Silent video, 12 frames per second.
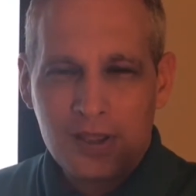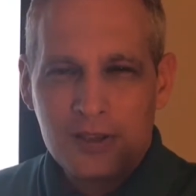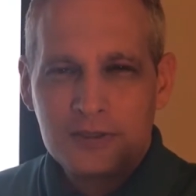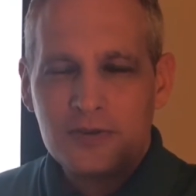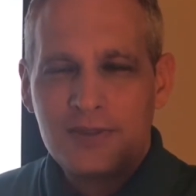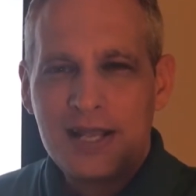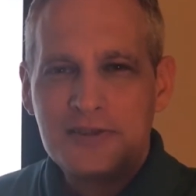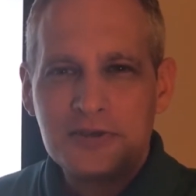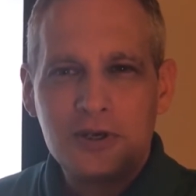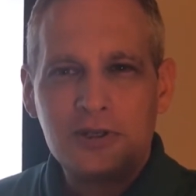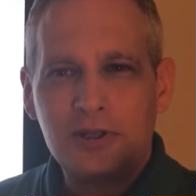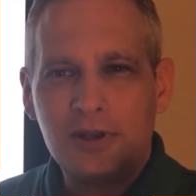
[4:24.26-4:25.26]
So that's a
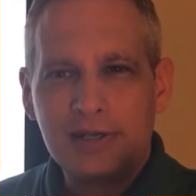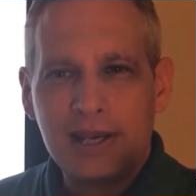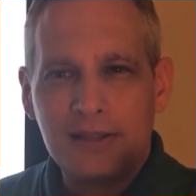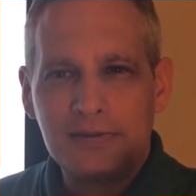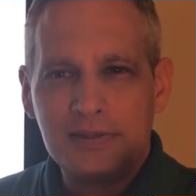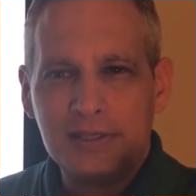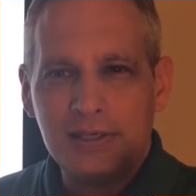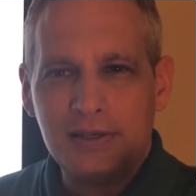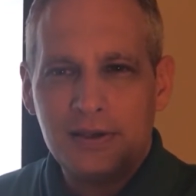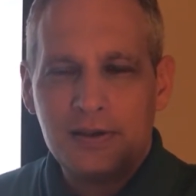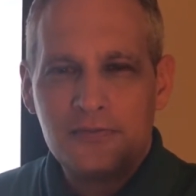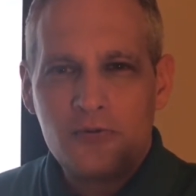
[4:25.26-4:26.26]
good look at the
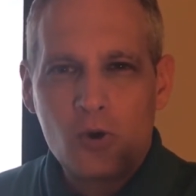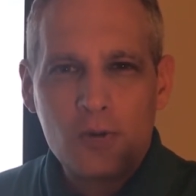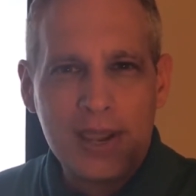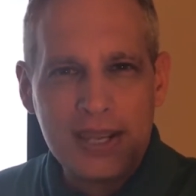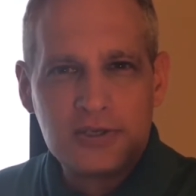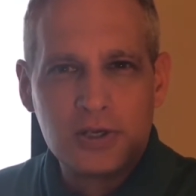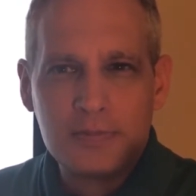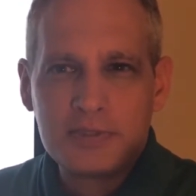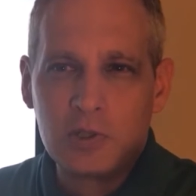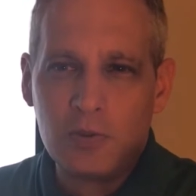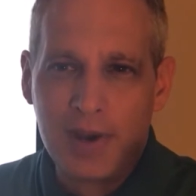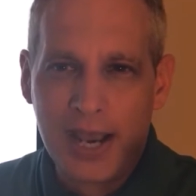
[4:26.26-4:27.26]
four main terms that
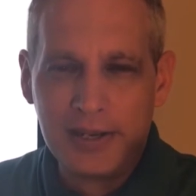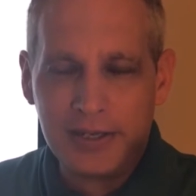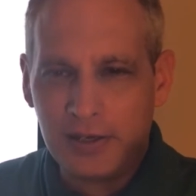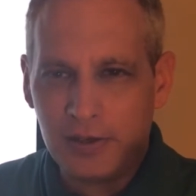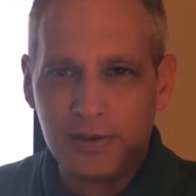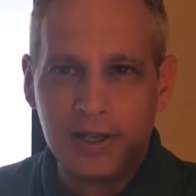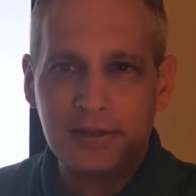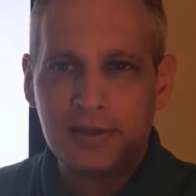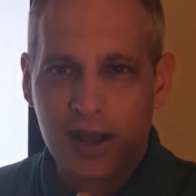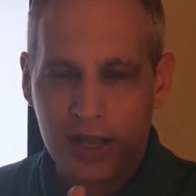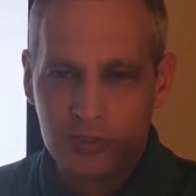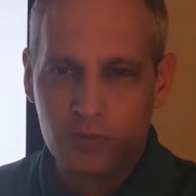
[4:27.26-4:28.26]
you might hear in the
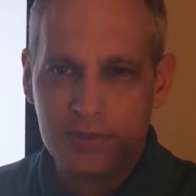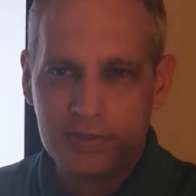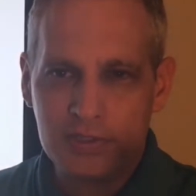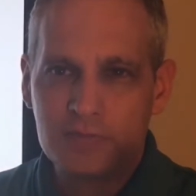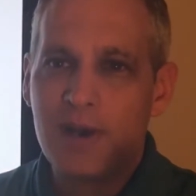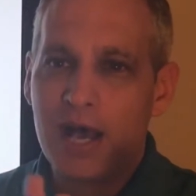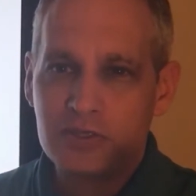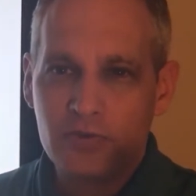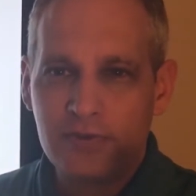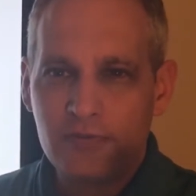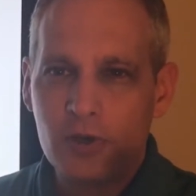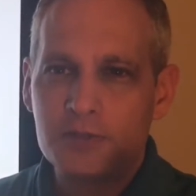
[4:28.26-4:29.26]
consequences: positive
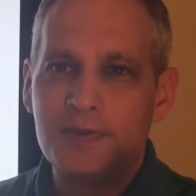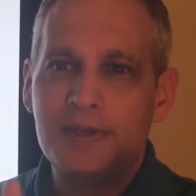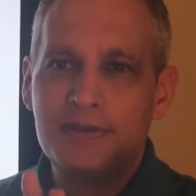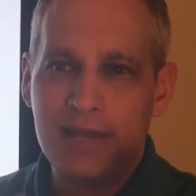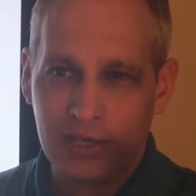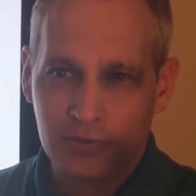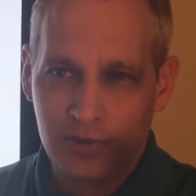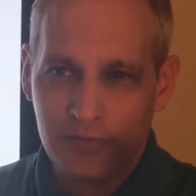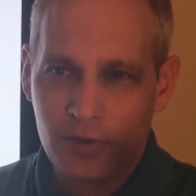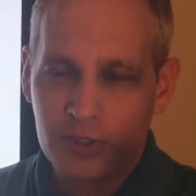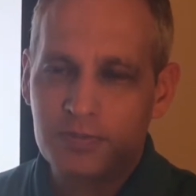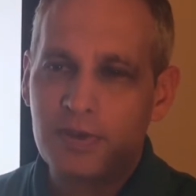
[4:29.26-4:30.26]
reinforcement,
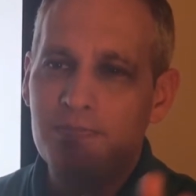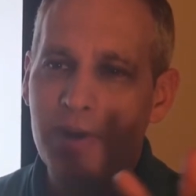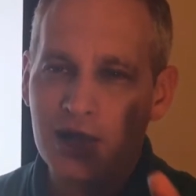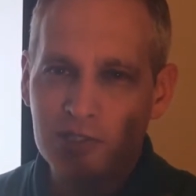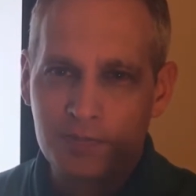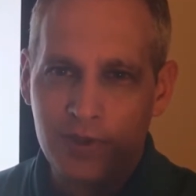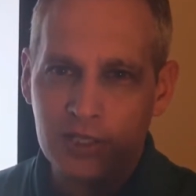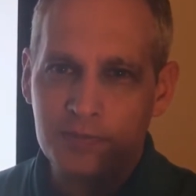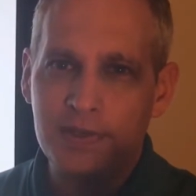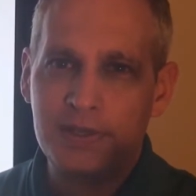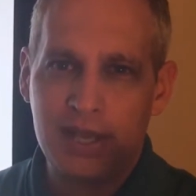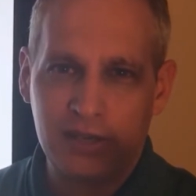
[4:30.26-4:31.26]
positive
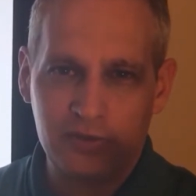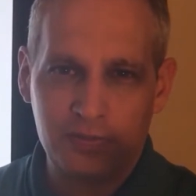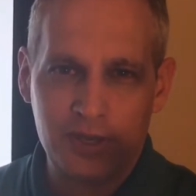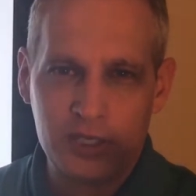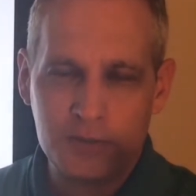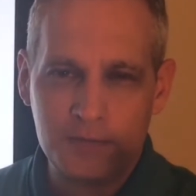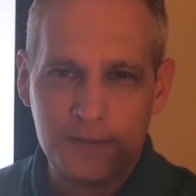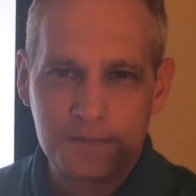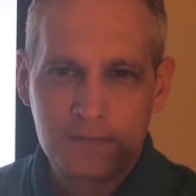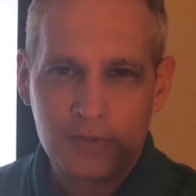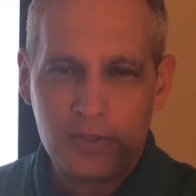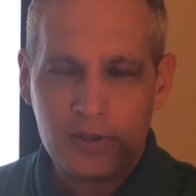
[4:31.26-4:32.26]
punishment, negative punishment.
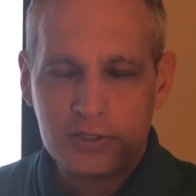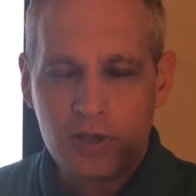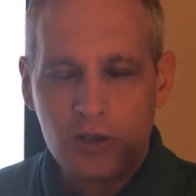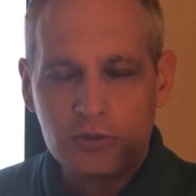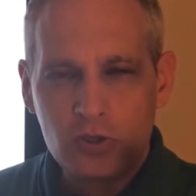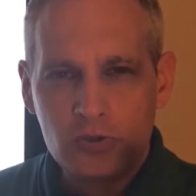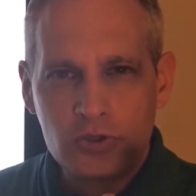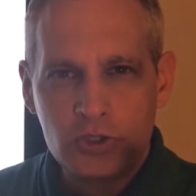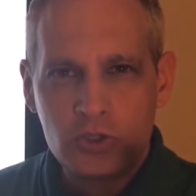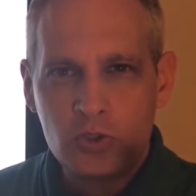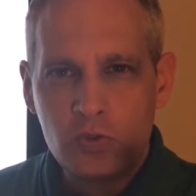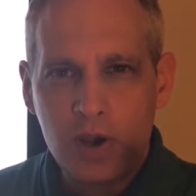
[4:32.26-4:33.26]
There's also
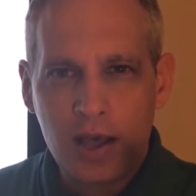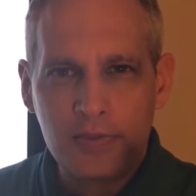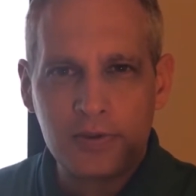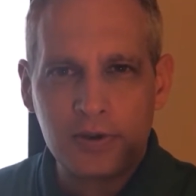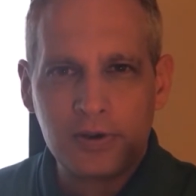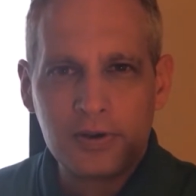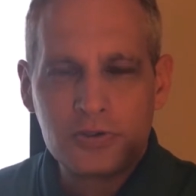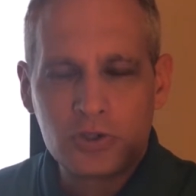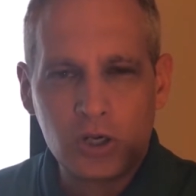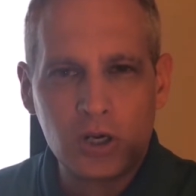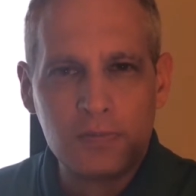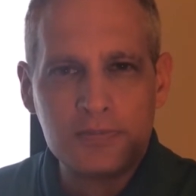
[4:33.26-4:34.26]
two other
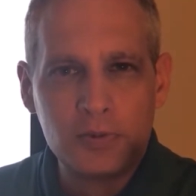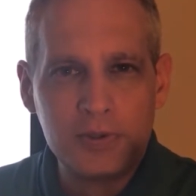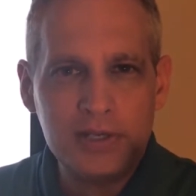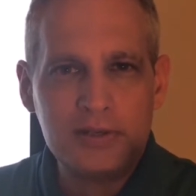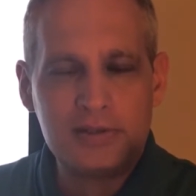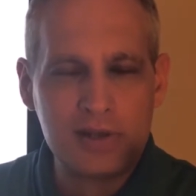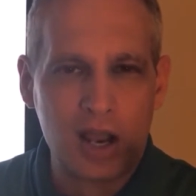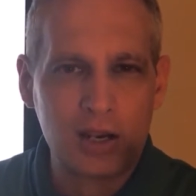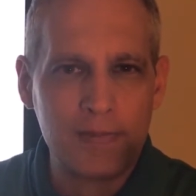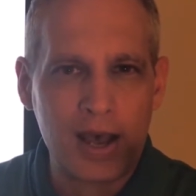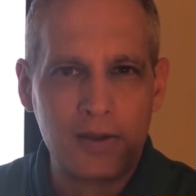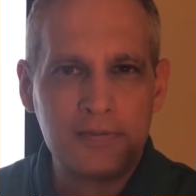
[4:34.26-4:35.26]
terms that we need to talk
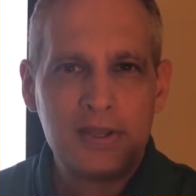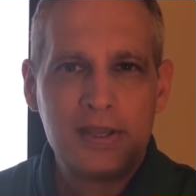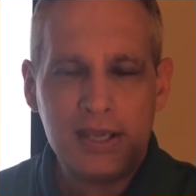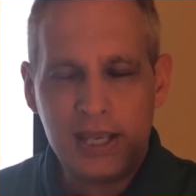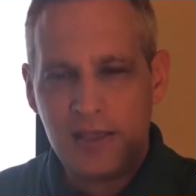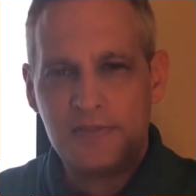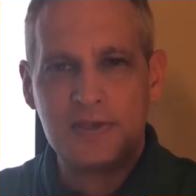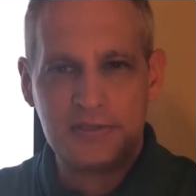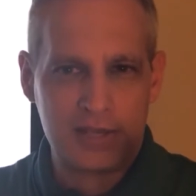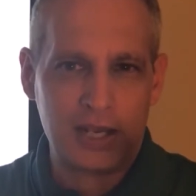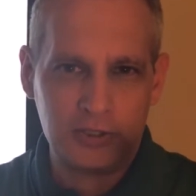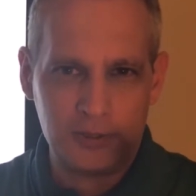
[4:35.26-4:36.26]
about in this
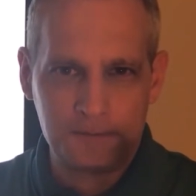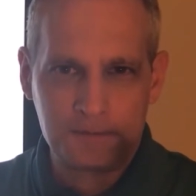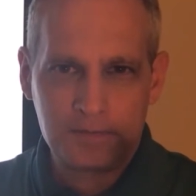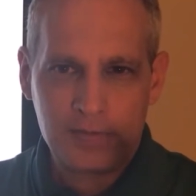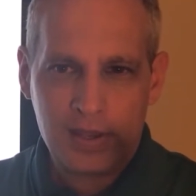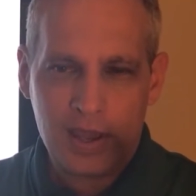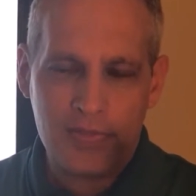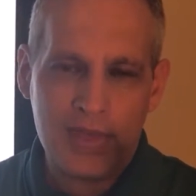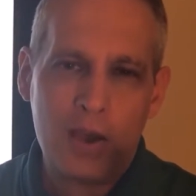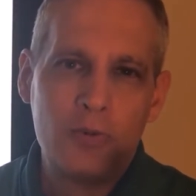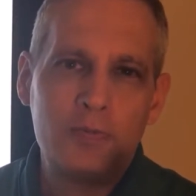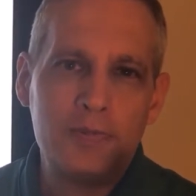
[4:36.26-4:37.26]
section, and
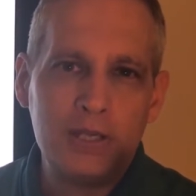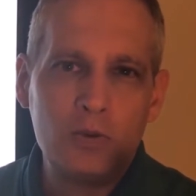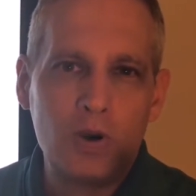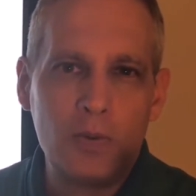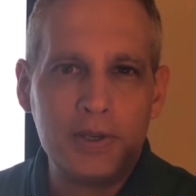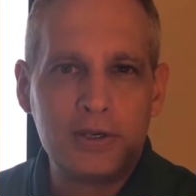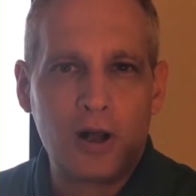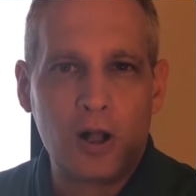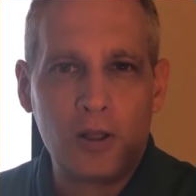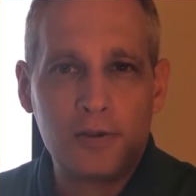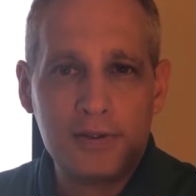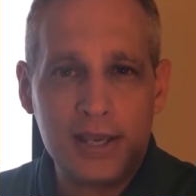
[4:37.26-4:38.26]
that would be what we
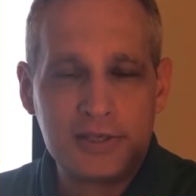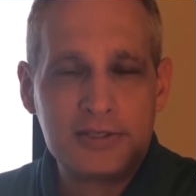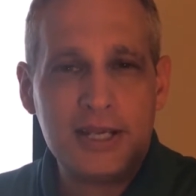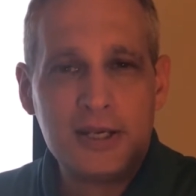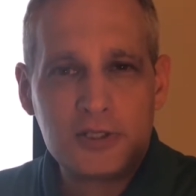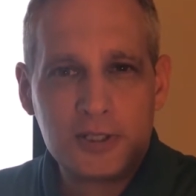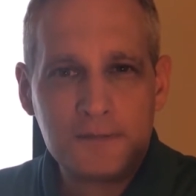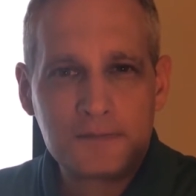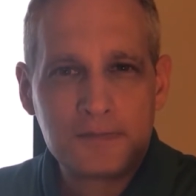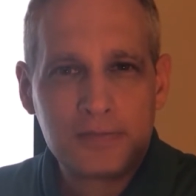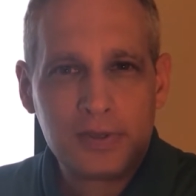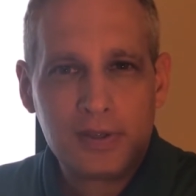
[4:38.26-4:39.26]
call extinction
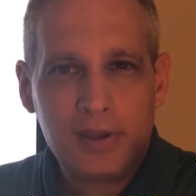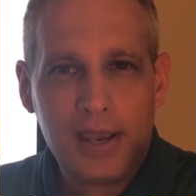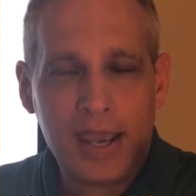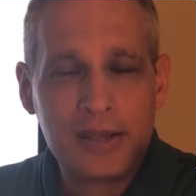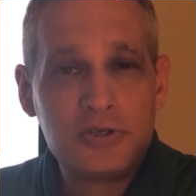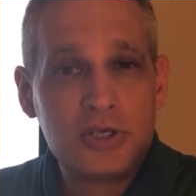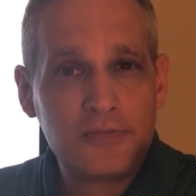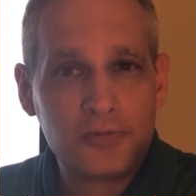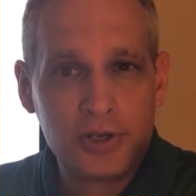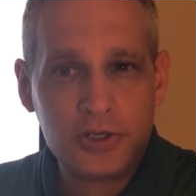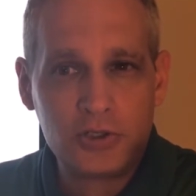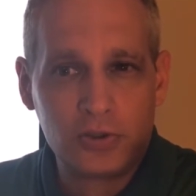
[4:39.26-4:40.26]
and
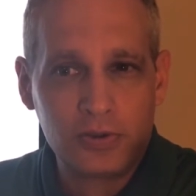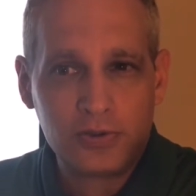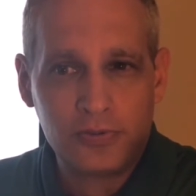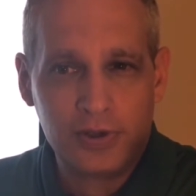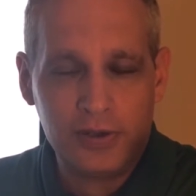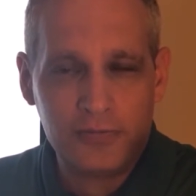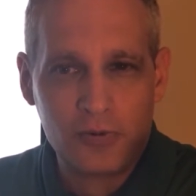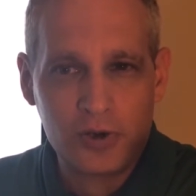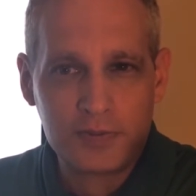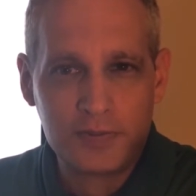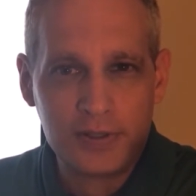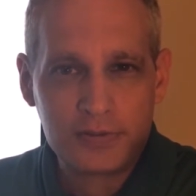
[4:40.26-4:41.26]
differential
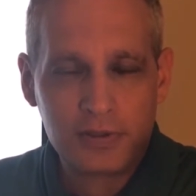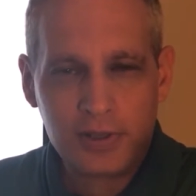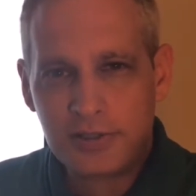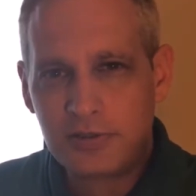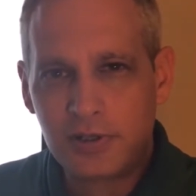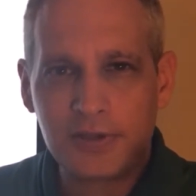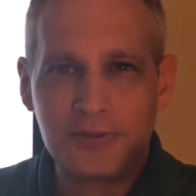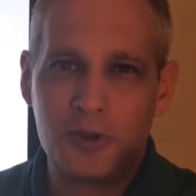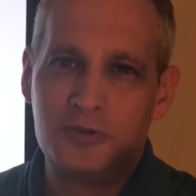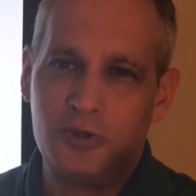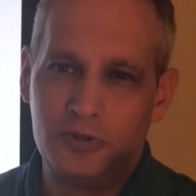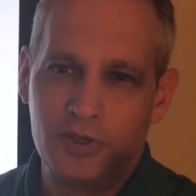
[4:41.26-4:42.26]
reinforcement. So let's look at
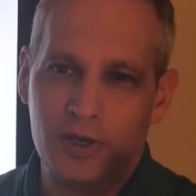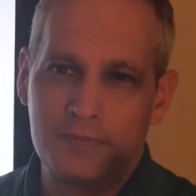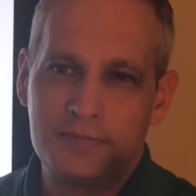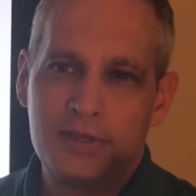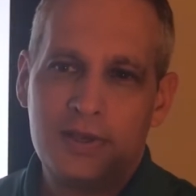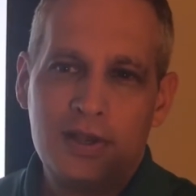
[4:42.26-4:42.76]
those two terms.